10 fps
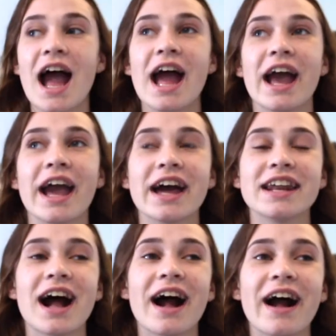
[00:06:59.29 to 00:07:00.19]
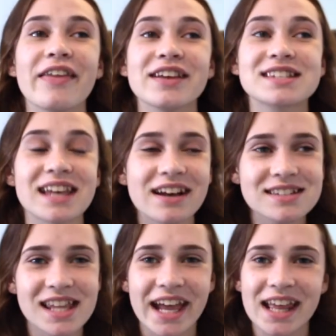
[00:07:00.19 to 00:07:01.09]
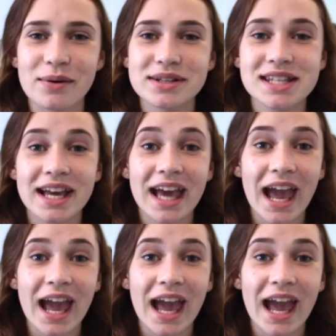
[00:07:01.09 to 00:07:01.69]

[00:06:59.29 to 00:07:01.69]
And the sales lady was like,